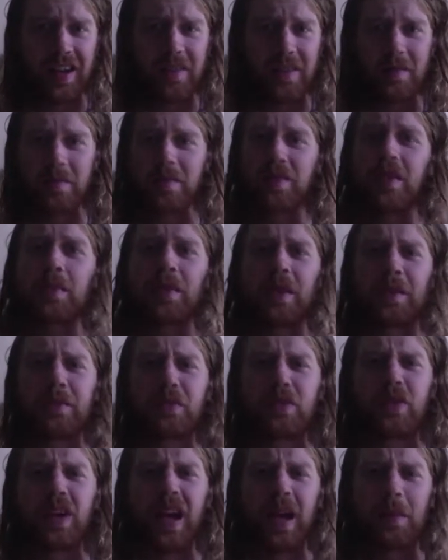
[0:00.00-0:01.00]
something
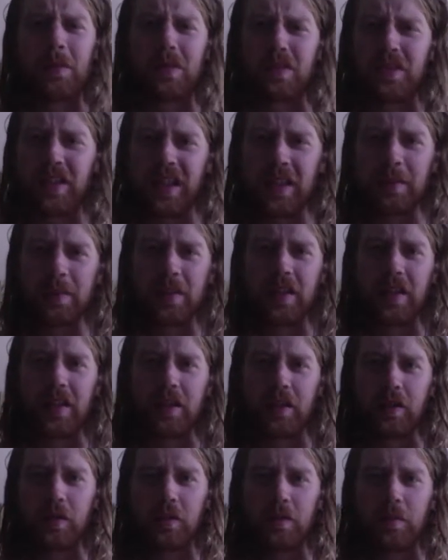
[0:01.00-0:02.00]
primal deep in
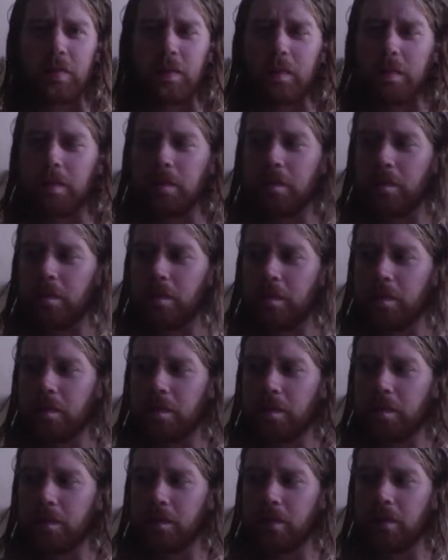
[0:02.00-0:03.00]
you,
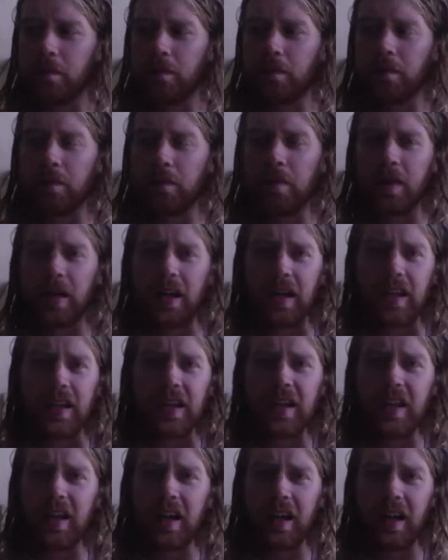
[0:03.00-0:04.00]
but
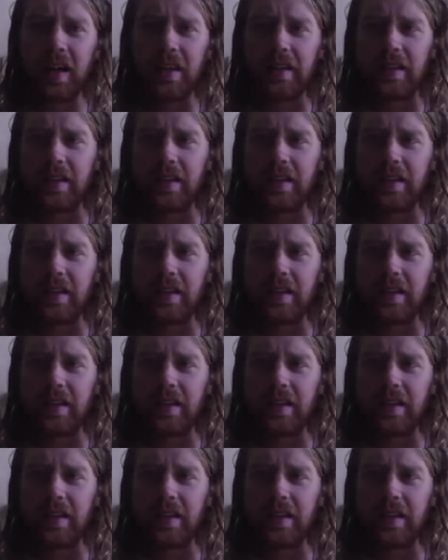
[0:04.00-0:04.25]
not,